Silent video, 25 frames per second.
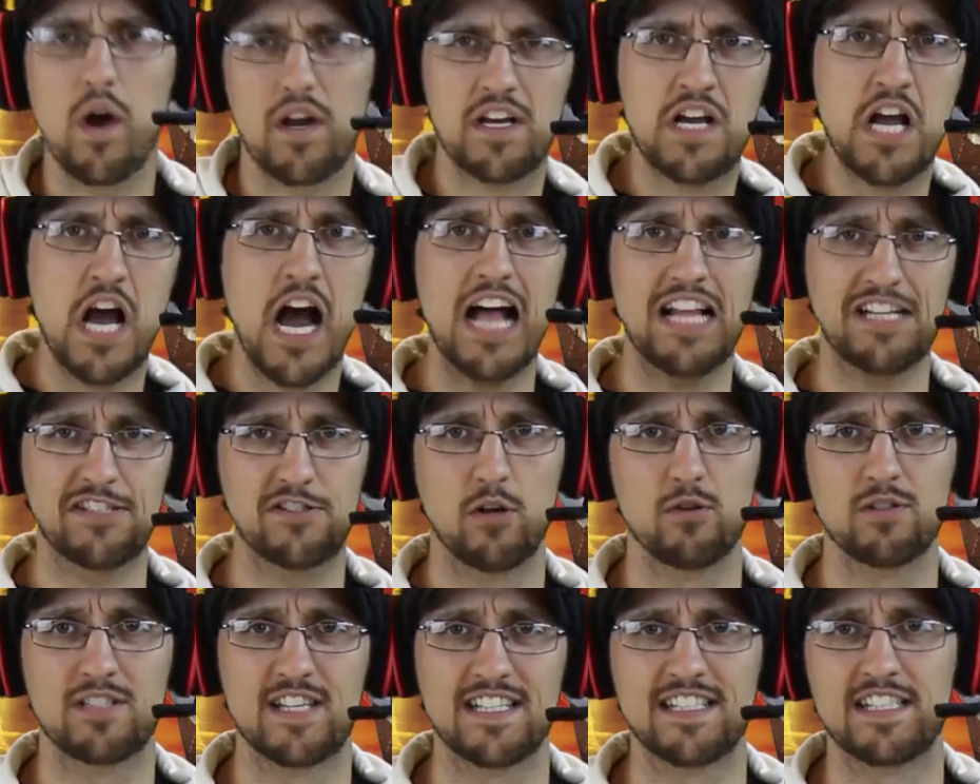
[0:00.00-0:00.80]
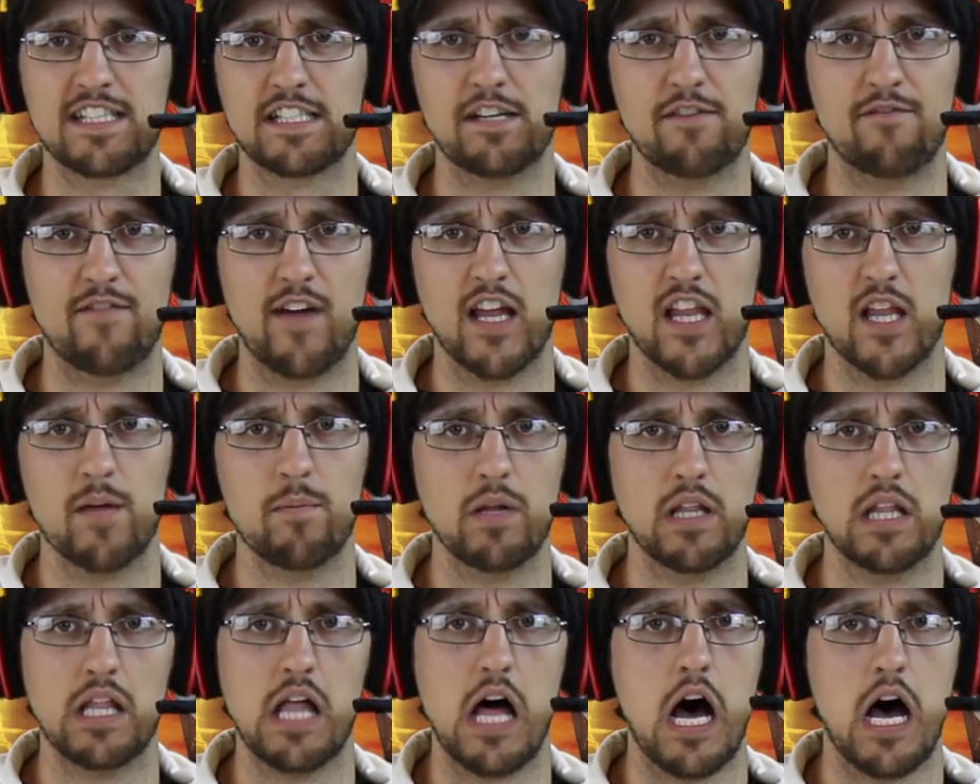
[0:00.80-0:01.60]
What consoles is it
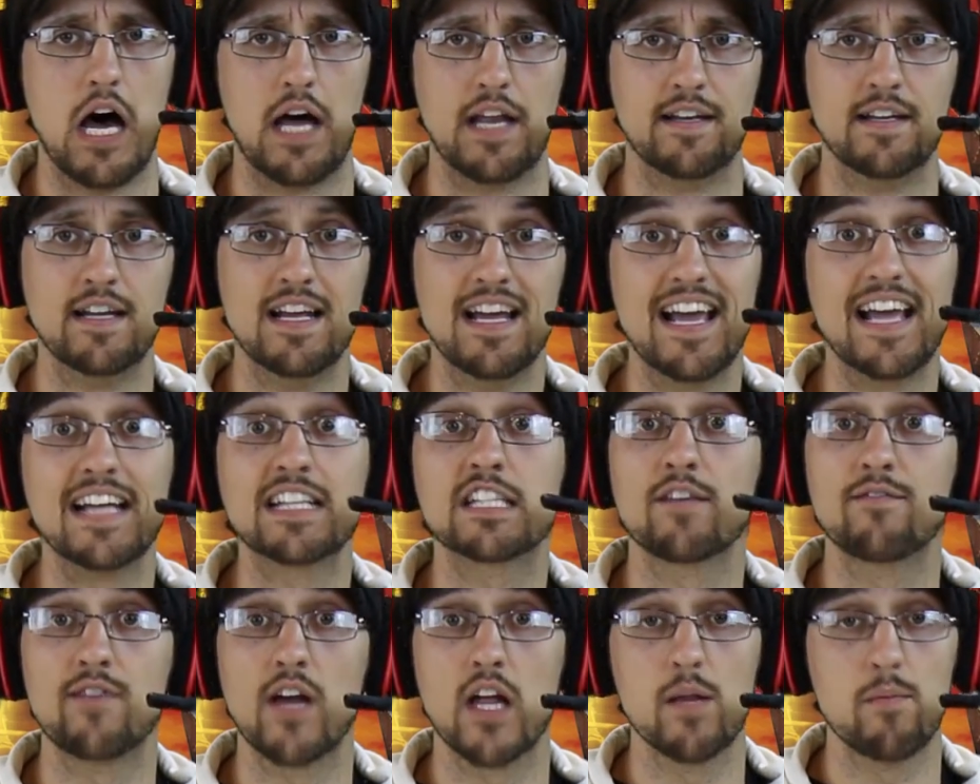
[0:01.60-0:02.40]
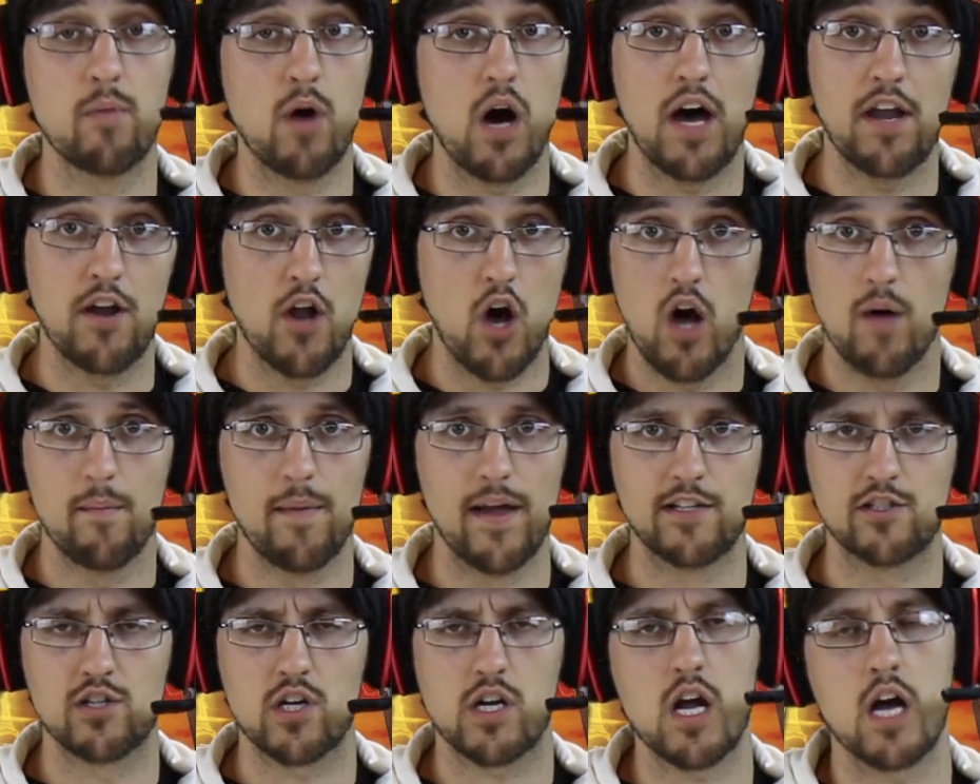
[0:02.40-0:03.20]
available on? It's available on all
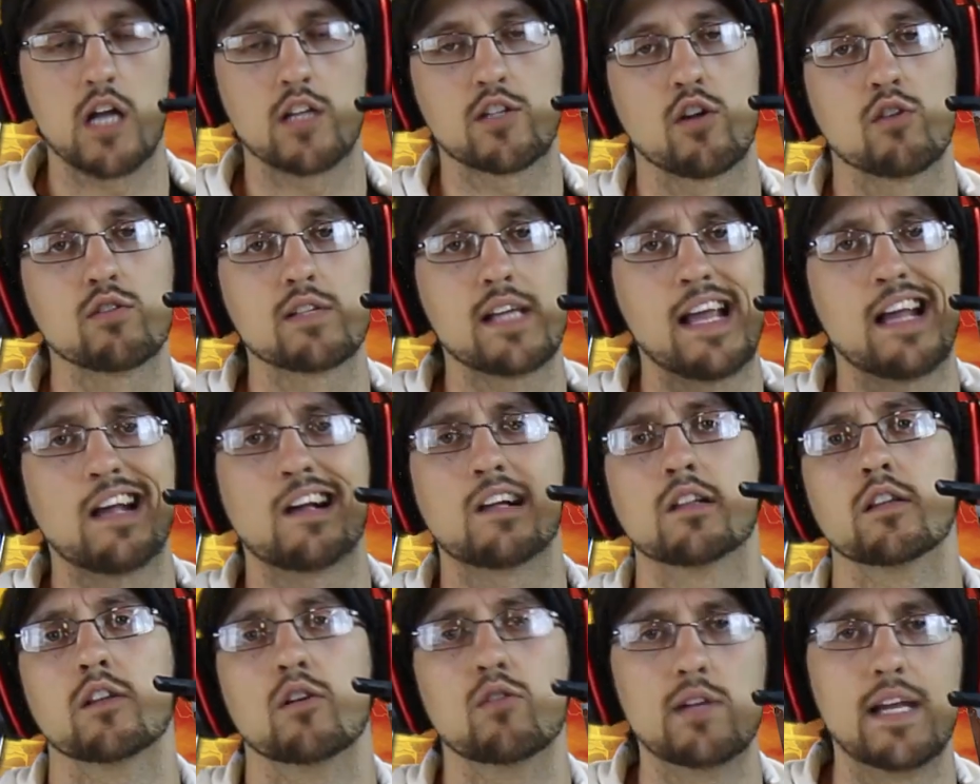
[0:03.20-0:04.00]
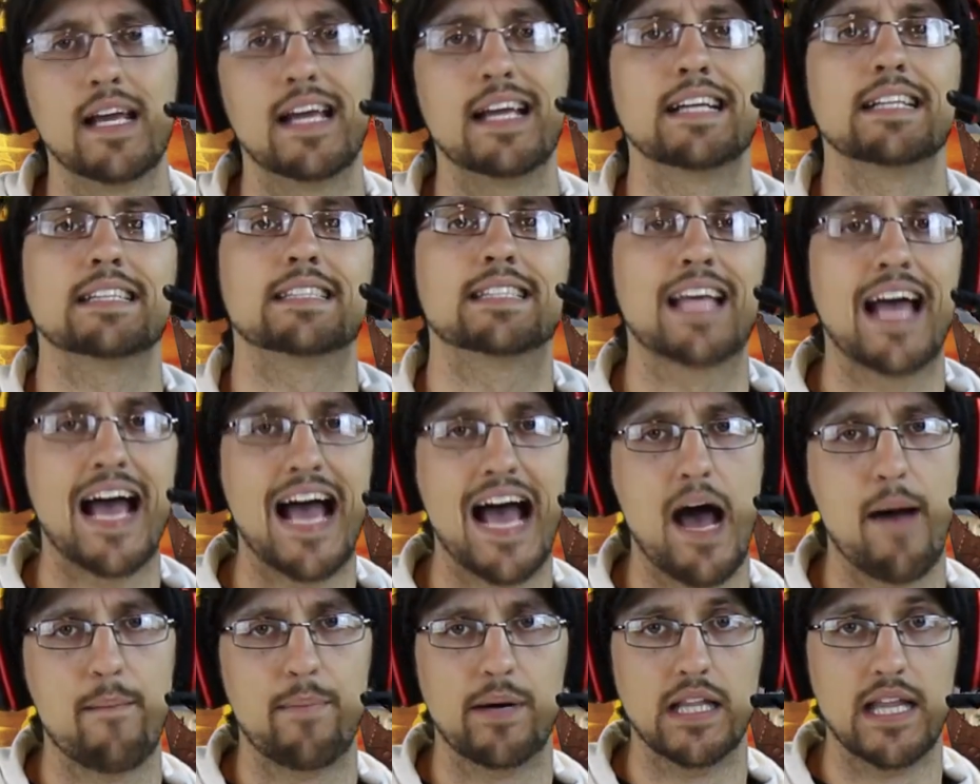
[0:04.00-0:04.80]
major consoles, including
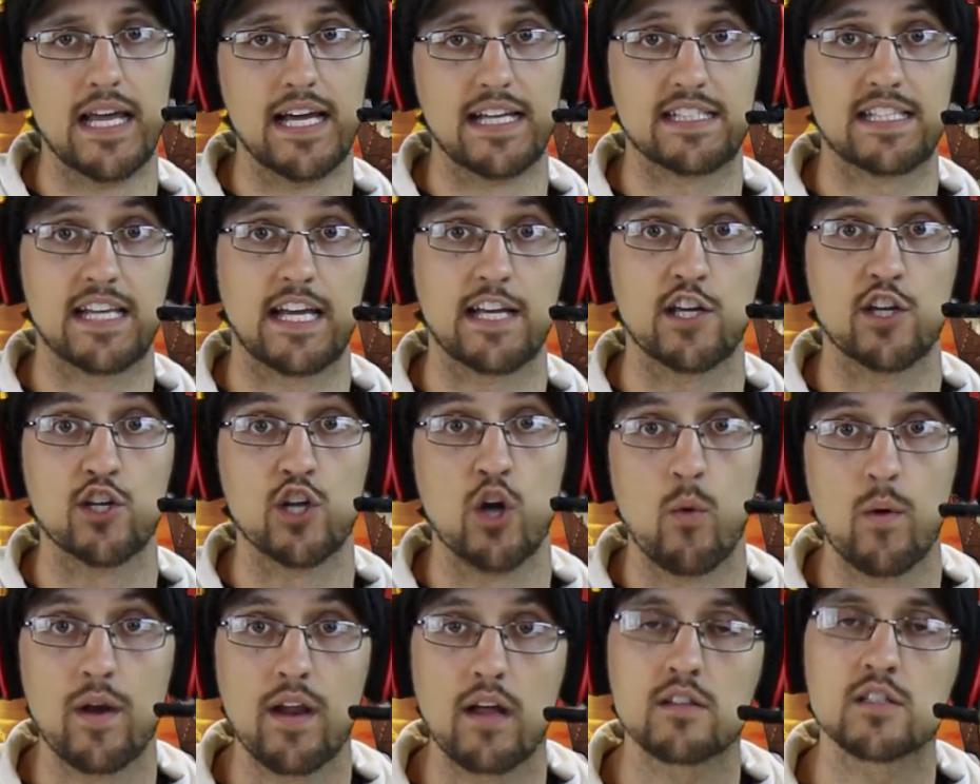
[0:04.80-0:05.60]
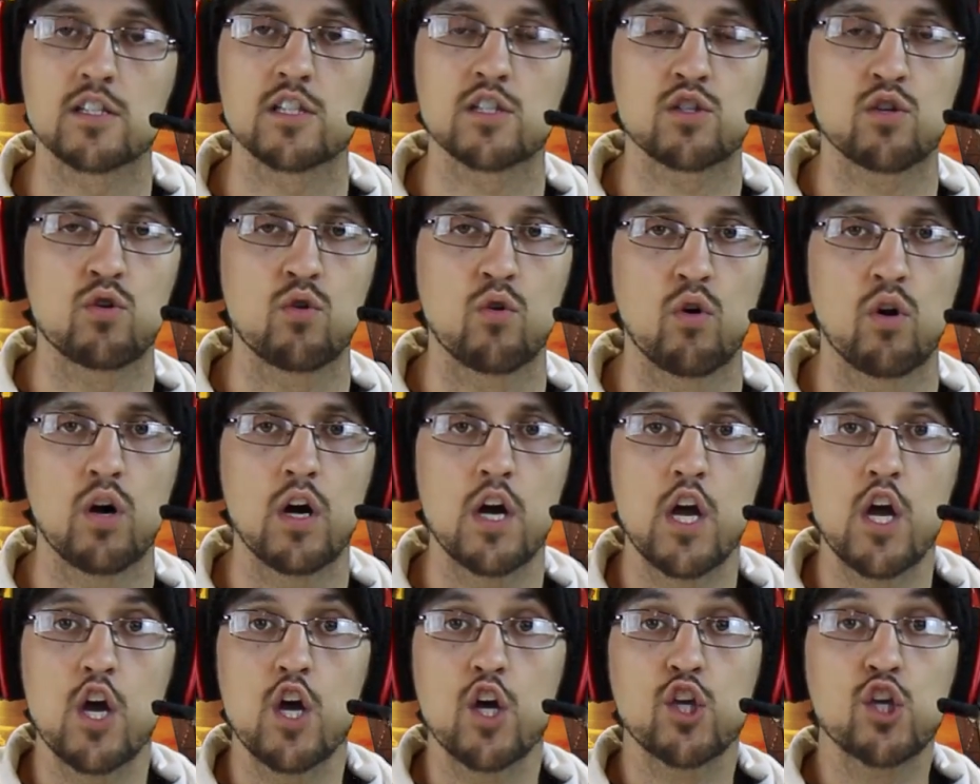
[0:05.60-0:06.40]
tablets. And you know what else is cool?
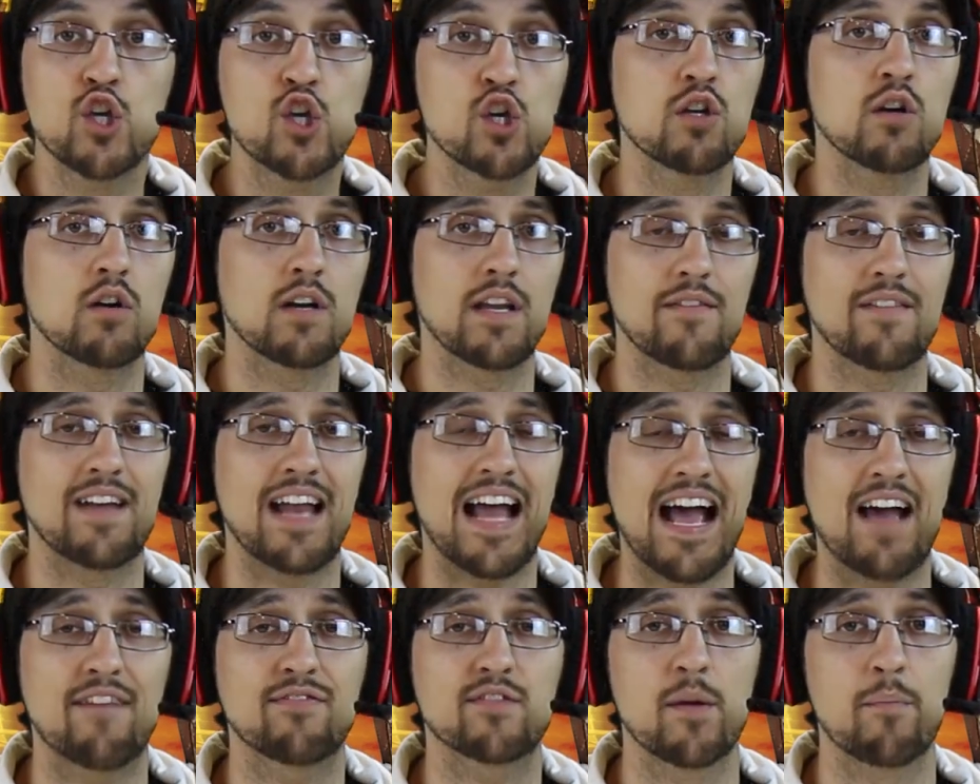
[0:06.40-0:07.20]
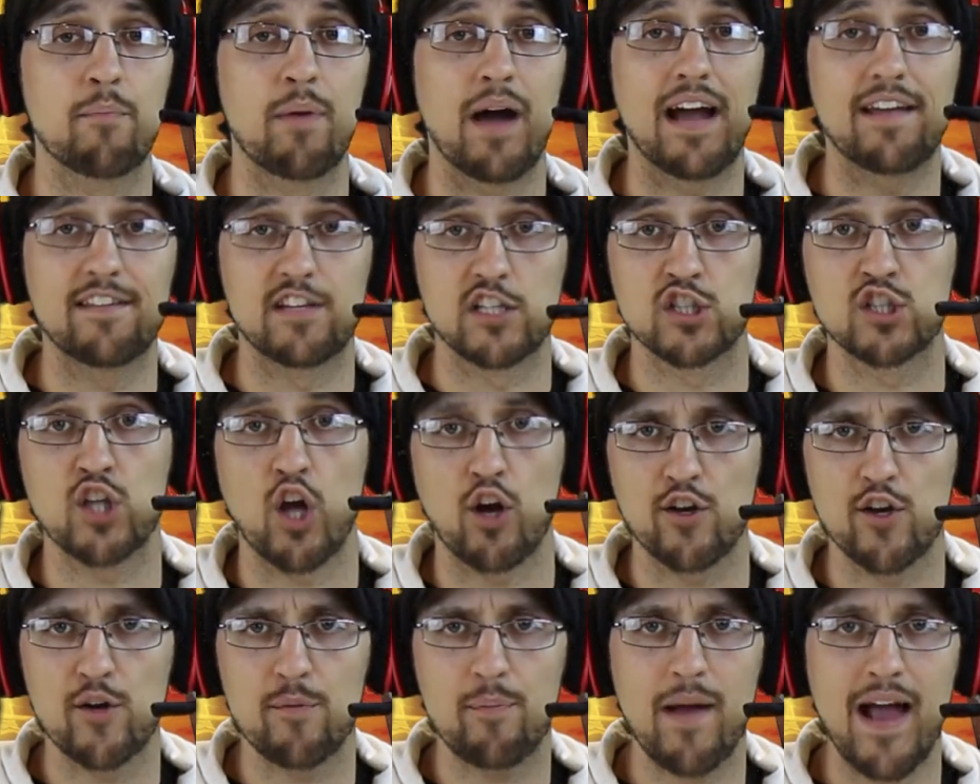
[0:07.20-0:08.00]
You don't even have to buy the
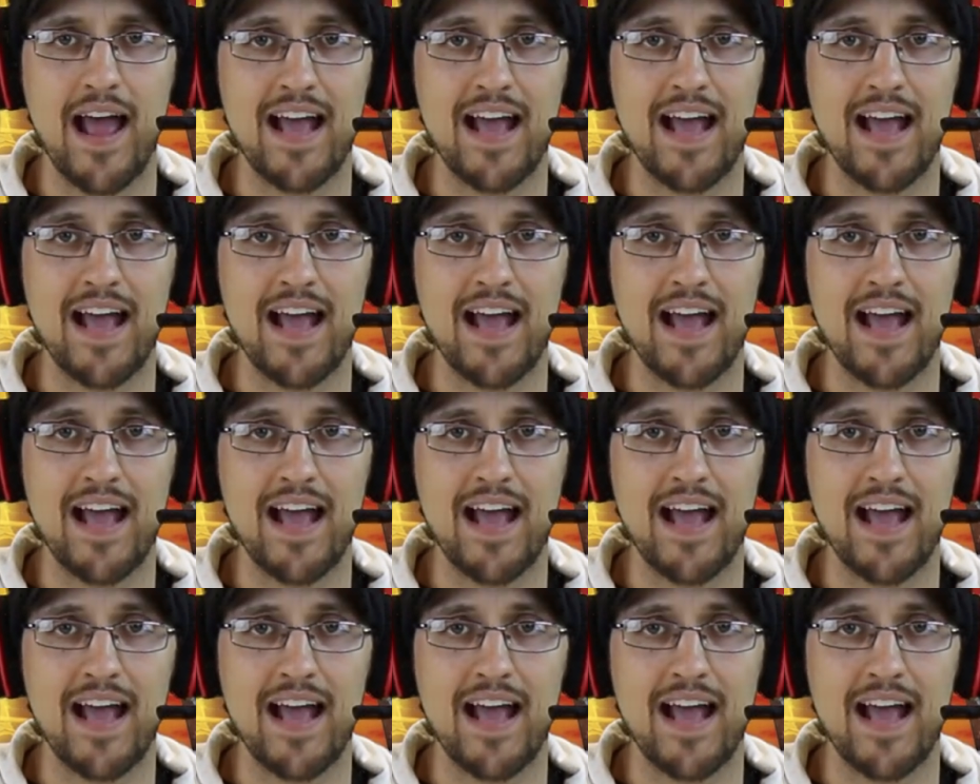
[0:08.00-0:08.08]
starter